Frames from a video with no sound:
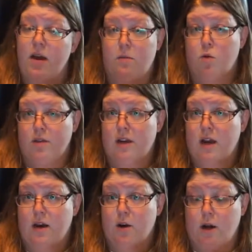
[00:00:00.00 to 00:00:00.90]
any more than I
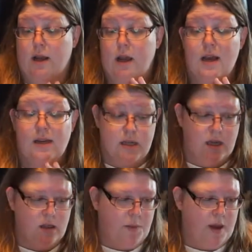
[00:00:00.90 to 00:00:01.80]
had already
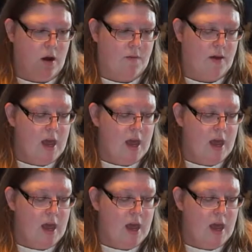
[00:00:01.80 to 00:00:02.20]
taken the paint off.